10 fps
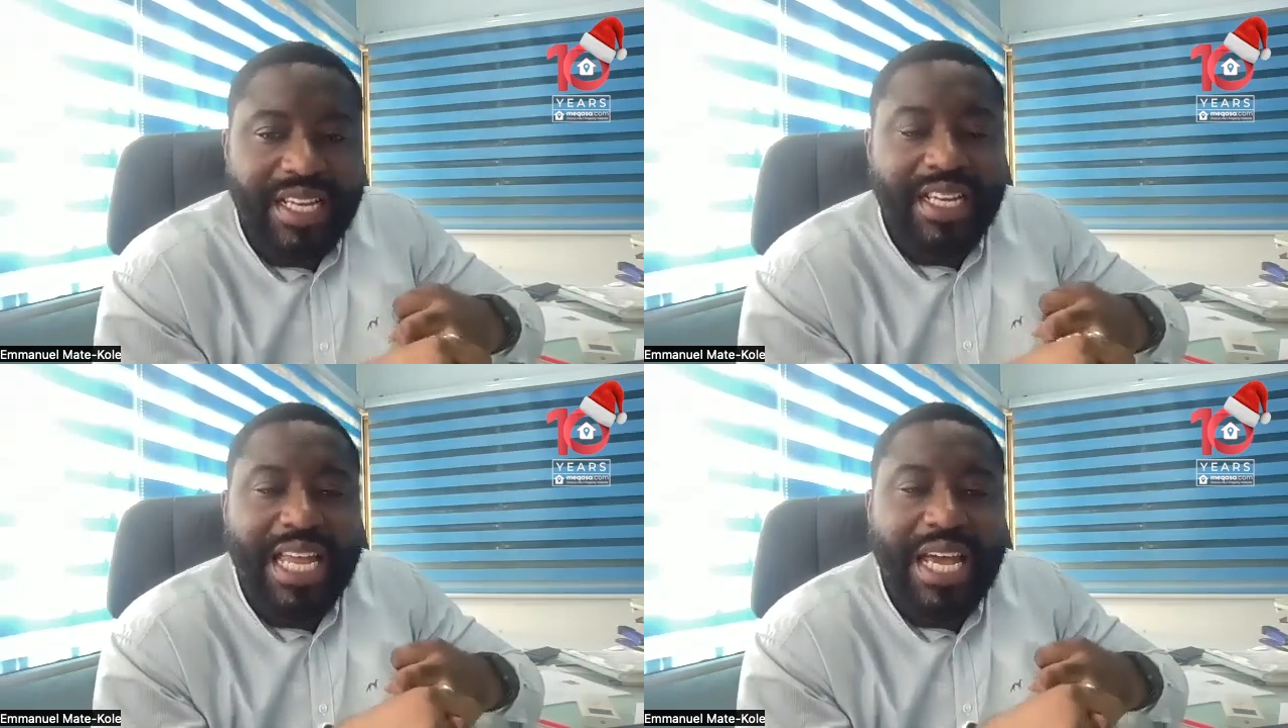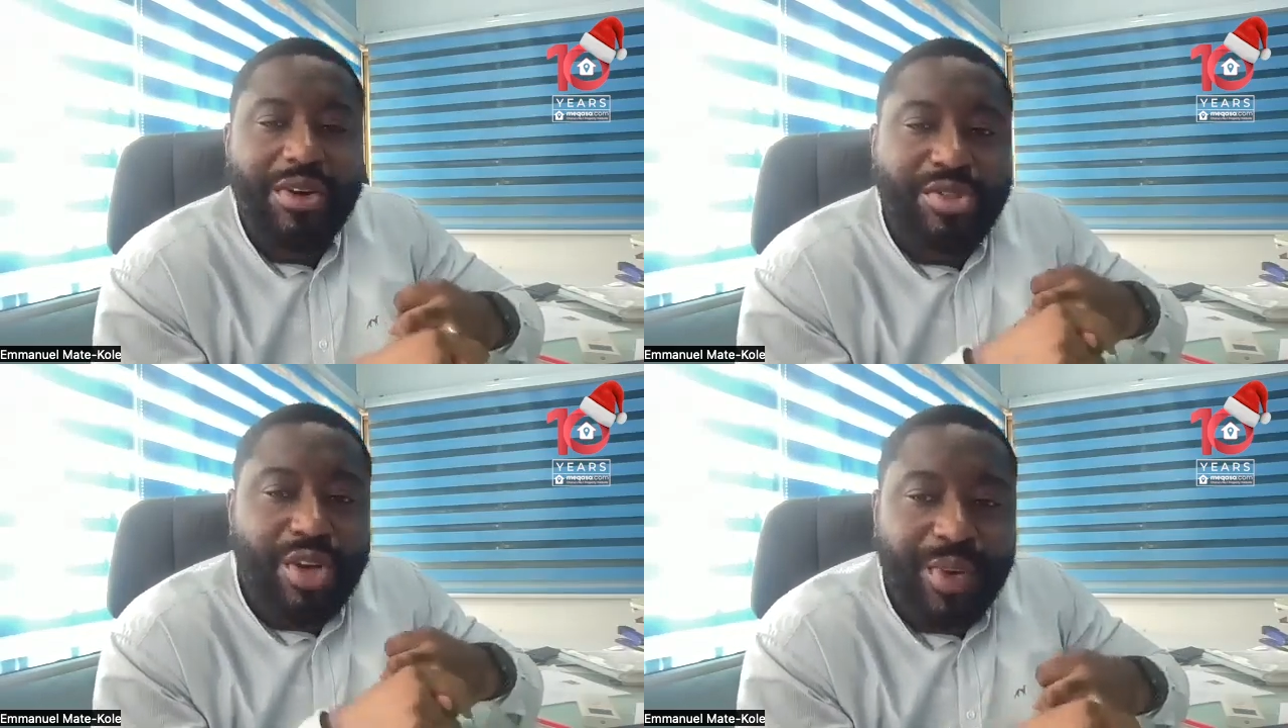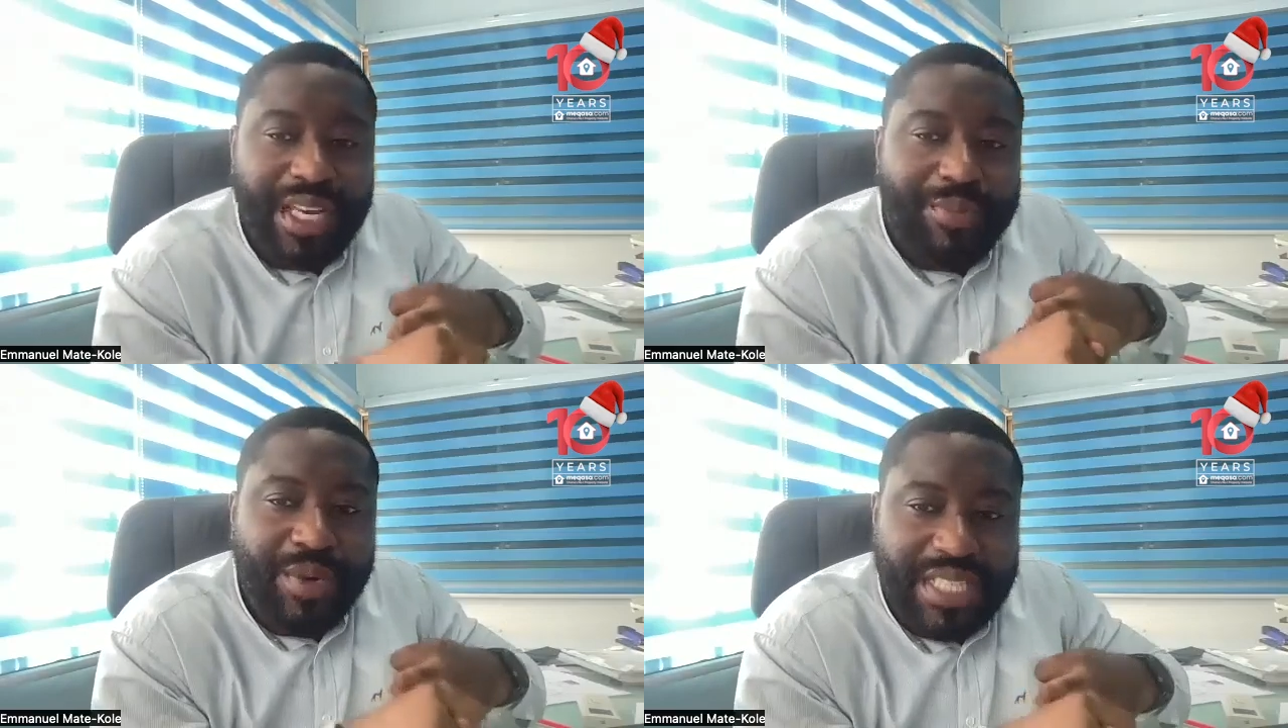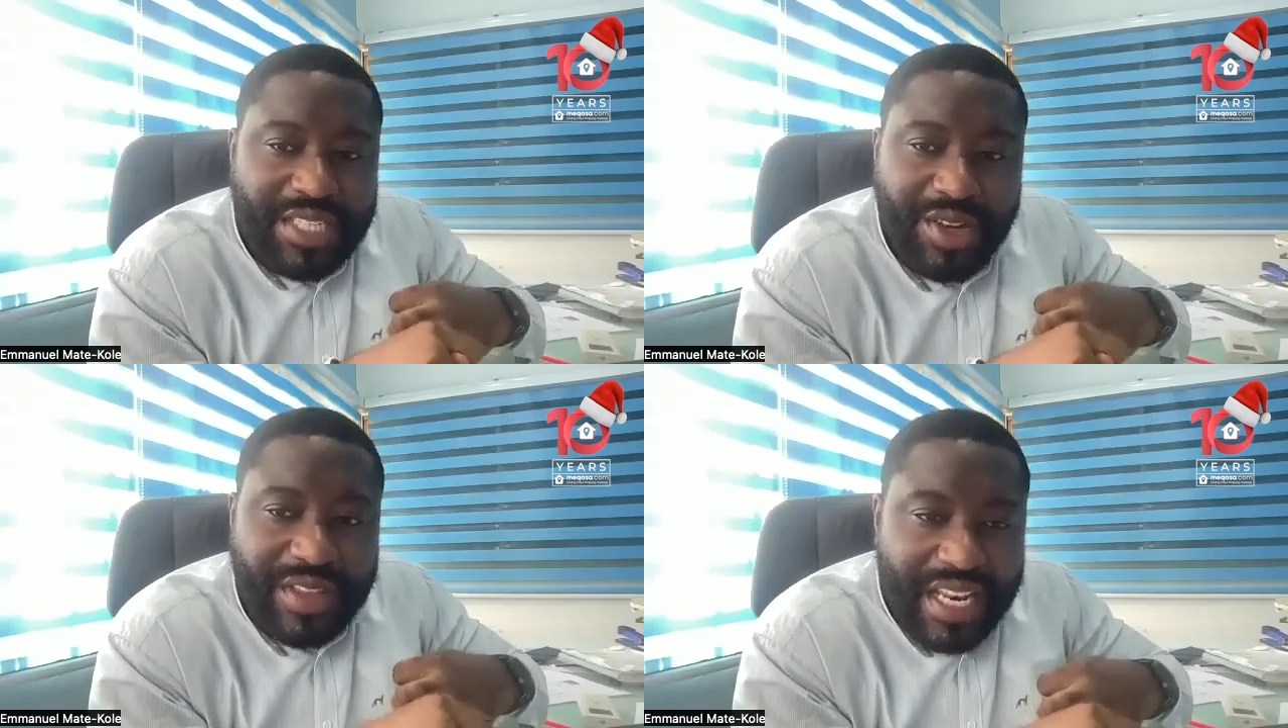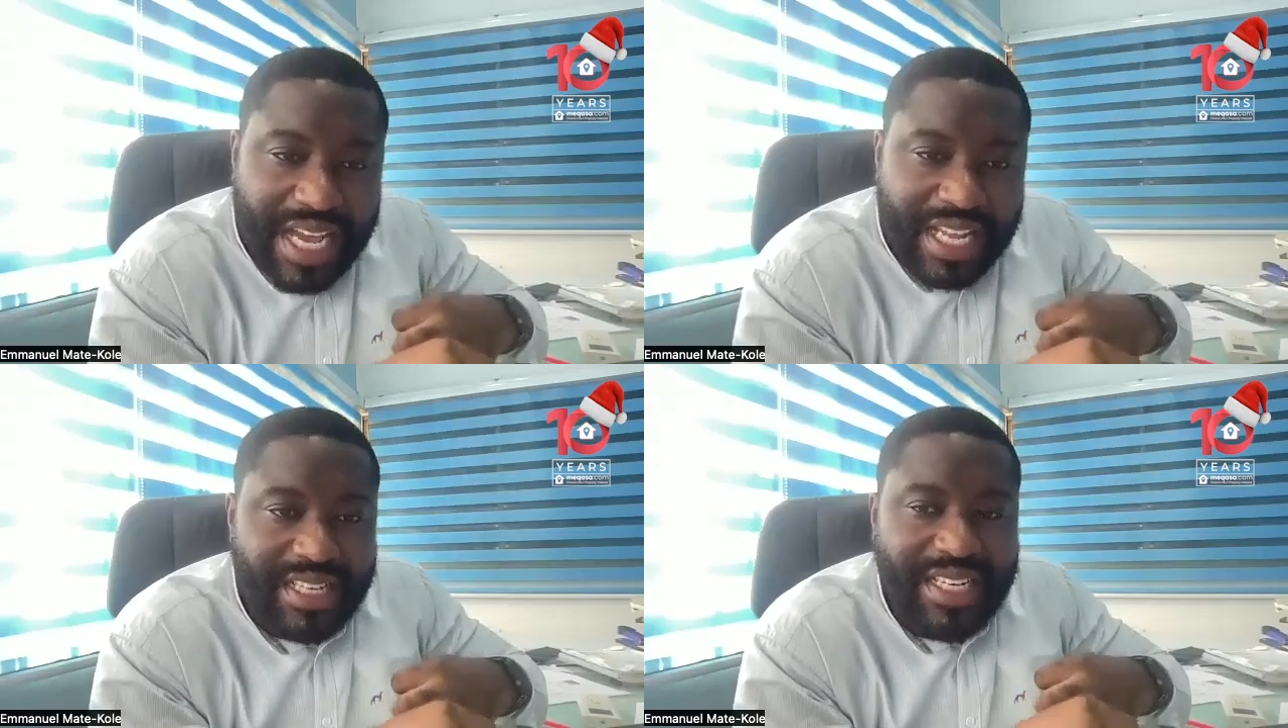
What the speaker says: there was nobody in possession of the land.